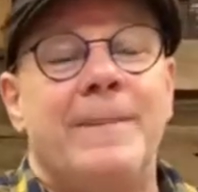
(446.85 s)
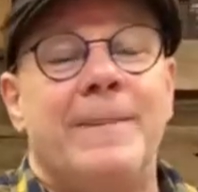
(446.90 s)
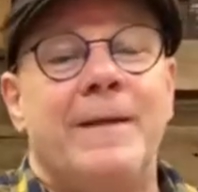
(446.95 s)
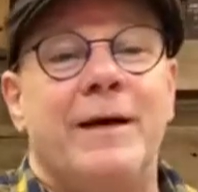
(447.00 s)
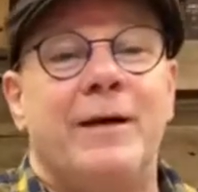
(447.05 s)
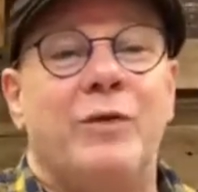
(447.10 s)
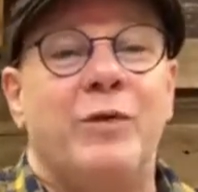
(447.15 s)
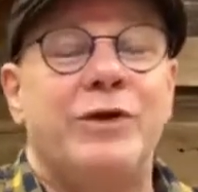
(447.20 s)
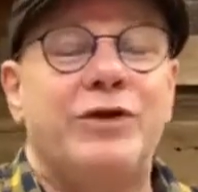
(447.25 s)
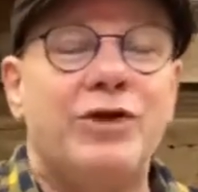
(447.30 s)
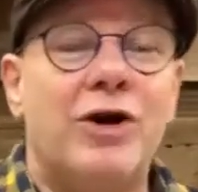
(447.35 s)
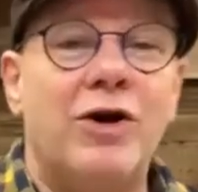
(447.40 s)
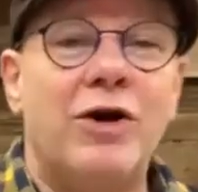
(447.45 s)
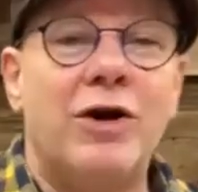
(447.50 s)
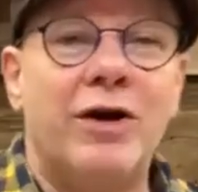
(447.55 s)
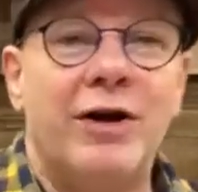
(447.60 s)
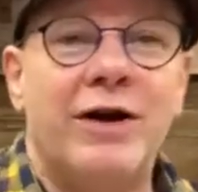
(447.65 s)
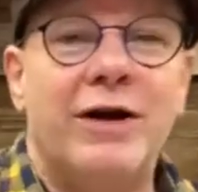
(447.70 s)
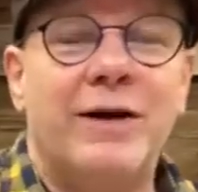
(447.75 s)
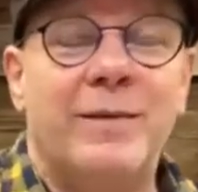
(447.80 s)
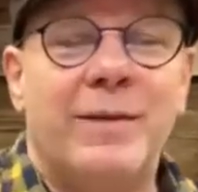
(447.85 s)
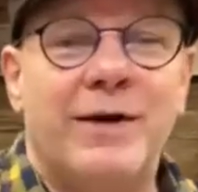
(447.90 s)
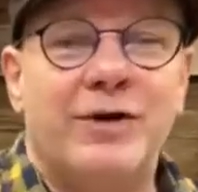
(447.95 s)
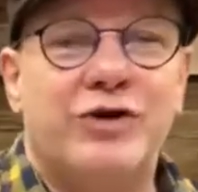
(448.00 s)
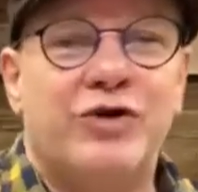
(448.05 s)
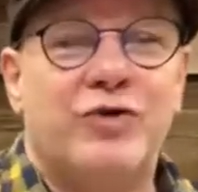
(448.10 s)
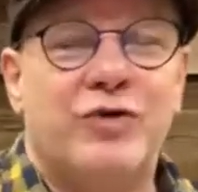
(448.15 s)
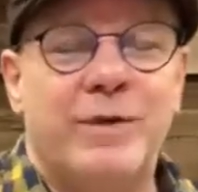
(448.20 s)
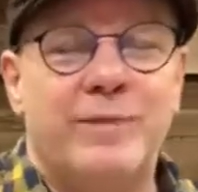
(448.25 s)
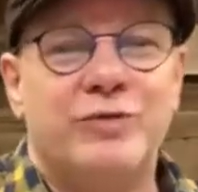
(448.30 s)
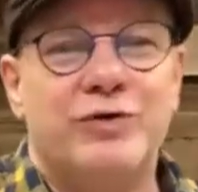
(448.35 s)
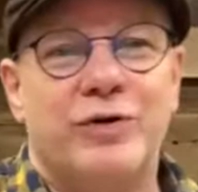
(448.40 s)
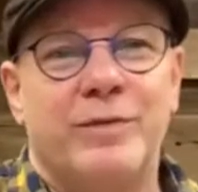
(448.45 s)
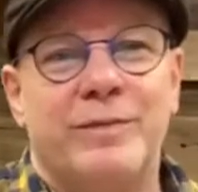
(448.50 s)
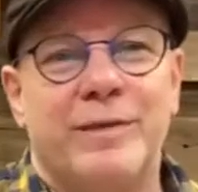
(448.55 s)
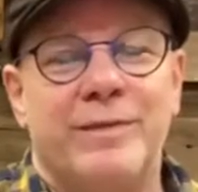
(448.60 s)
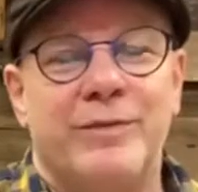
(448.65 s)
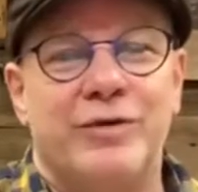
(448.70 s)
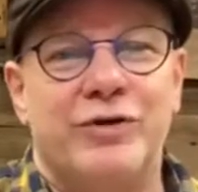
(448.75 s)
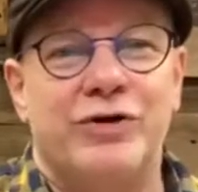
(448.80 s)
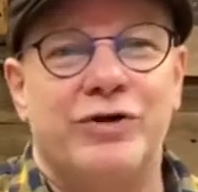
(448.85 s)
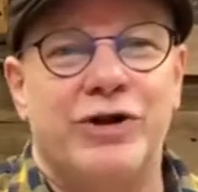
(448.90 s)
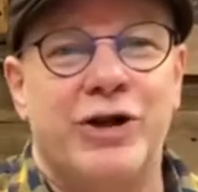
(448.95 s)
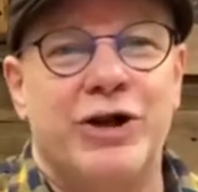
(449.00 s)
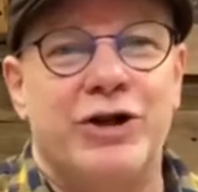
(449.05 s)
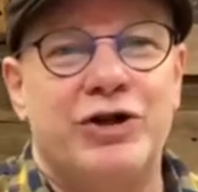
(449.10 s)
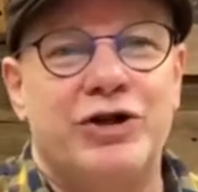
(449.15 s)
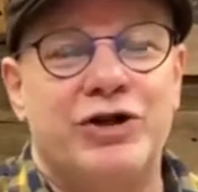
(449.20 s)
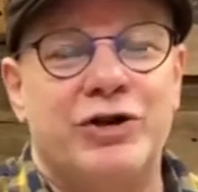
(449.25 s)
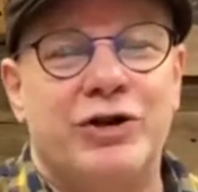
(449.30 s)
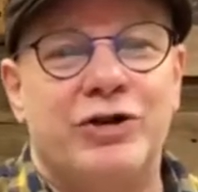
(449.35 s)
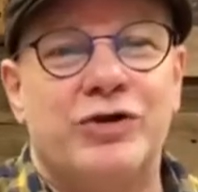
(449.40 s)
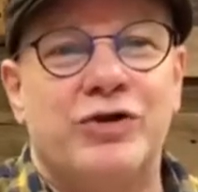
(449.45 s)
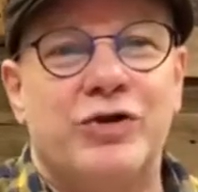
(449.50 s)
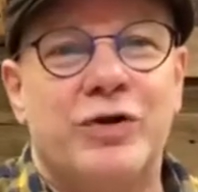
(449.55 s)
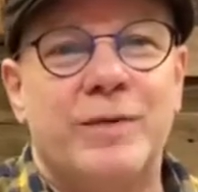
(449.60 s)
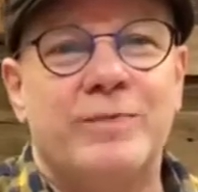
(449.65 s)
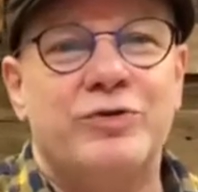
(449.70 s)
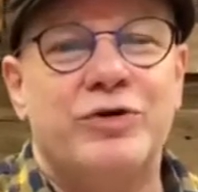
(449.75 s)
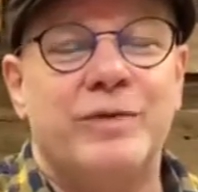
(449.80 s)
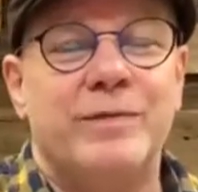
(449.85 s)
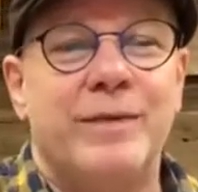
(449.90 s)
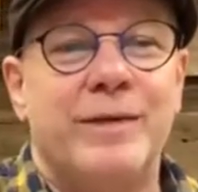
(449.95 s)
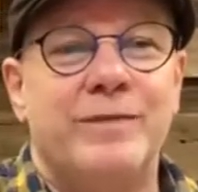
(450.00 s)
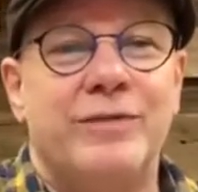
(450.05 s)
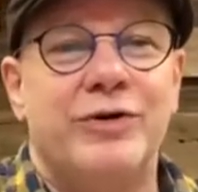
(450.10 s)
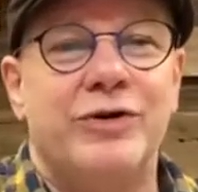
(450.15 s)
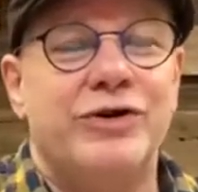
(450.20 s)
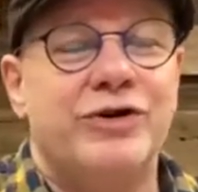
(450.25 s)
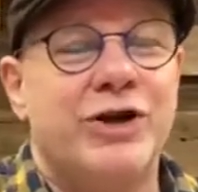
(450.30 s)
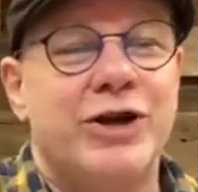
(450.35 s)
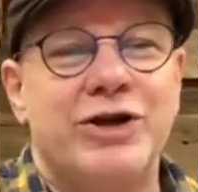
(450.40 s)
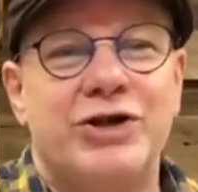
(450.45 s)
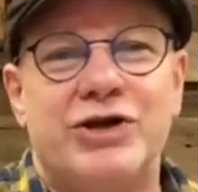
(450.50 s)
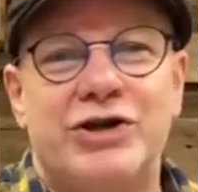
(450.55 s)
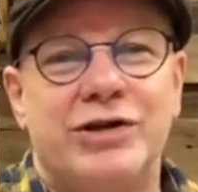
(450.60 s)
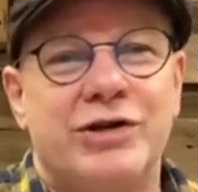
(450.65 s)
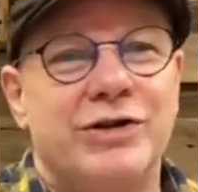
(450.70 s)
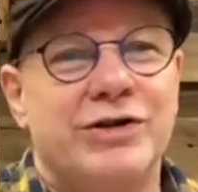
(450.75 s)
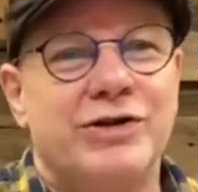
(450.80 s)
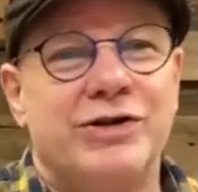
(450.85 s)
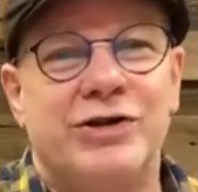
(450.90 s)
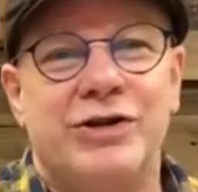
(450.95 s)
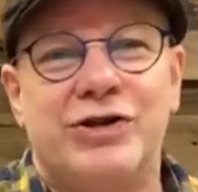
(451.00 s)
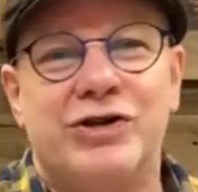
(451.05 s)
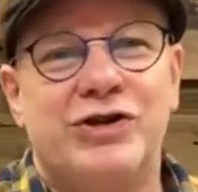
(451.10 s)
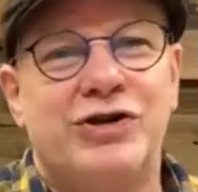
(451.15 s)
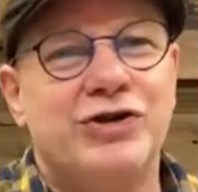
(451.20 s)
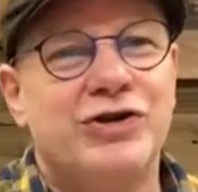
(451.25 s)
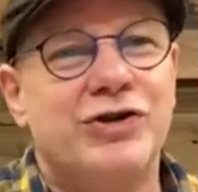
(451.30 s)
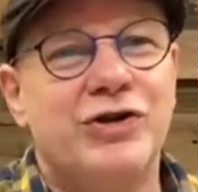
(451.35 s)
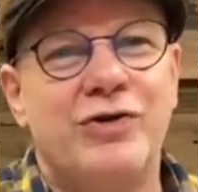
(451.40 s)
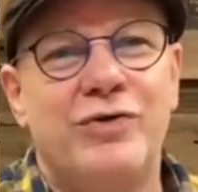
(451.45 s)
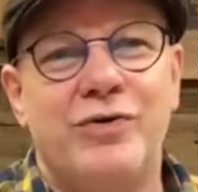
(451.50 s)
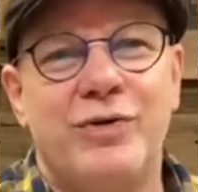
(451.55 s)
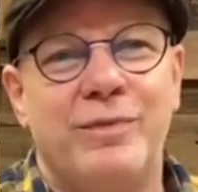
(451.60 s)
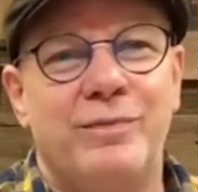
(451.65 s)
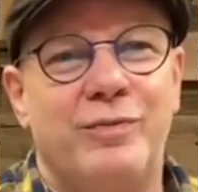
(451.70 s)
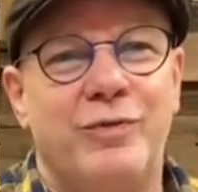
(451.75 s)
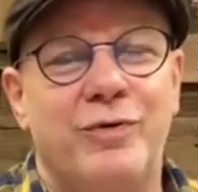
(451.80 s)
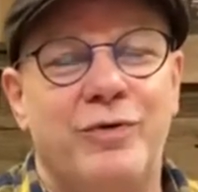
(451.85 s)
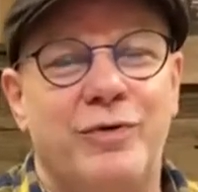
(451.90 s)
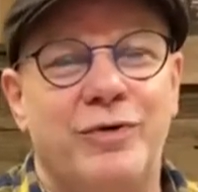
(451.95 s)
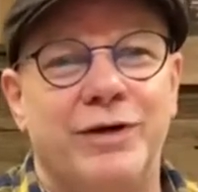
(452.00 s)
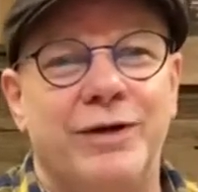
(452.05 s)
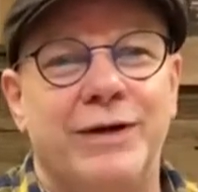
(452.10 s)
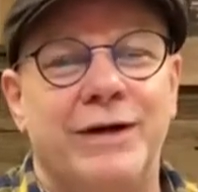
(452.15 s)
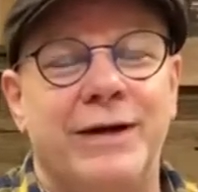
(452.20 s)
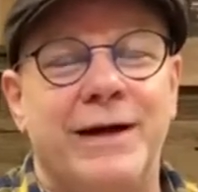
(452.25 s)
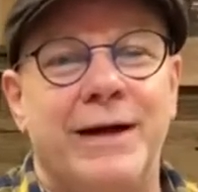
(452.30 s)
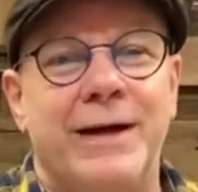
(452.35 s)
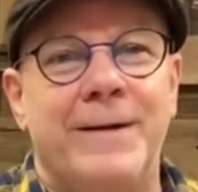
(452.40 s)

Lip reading: And we talk a lot about scripture memorization, and scripture memorization is so important,